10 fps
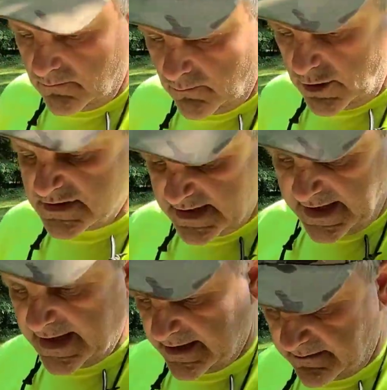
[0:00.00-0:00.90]
once they
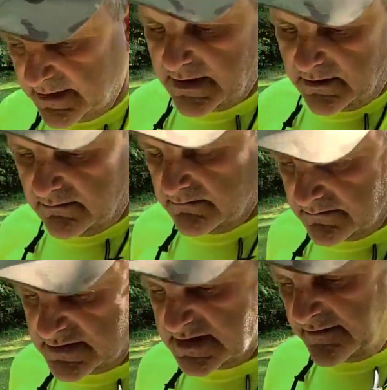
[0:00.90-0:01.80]
got, you know,
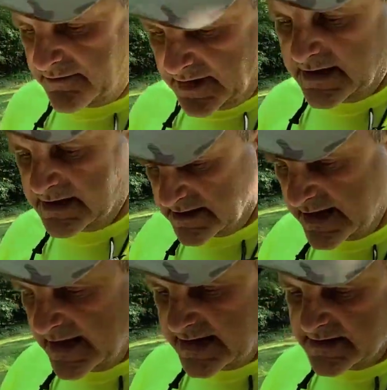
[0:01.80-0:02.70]
suffering a
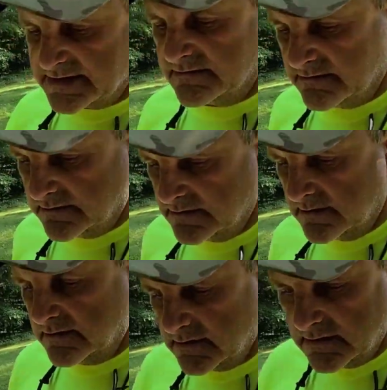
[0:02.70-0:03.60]
disease
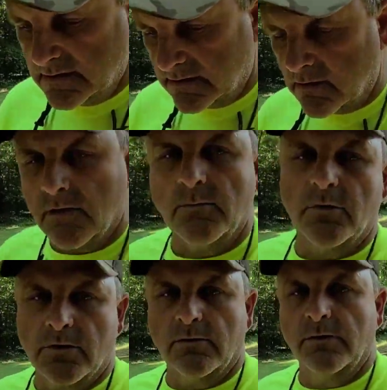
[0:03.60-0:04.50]
or a
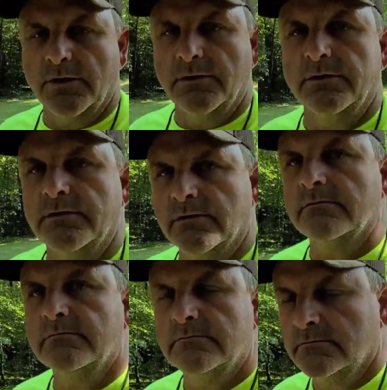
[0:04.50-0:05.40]
mortal wound,
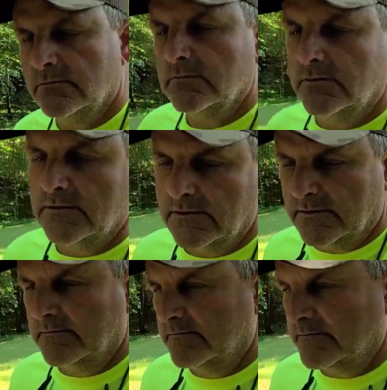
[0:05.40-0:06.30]

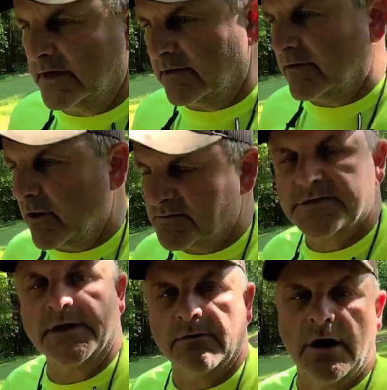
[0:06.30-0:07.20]
you know, hopes
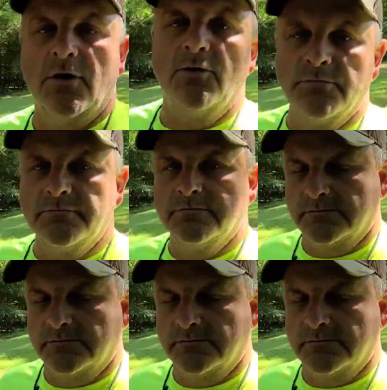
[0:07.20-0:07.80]
to go home,